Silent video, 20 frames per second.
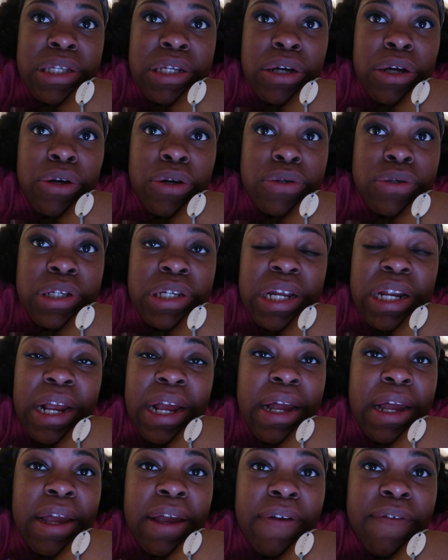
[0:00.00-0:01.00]
to go
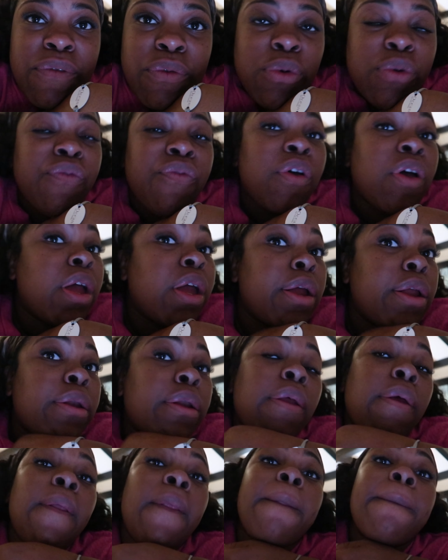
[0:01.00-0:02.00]
tonight for
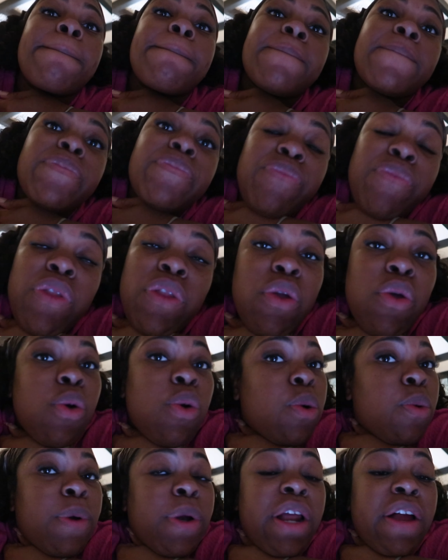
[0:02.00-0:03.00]
fun
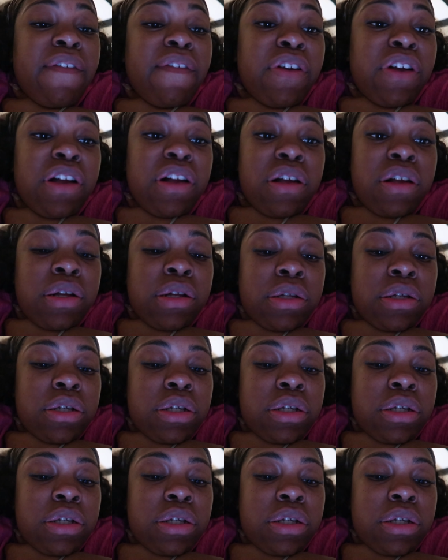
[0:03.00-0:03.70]
or whatever.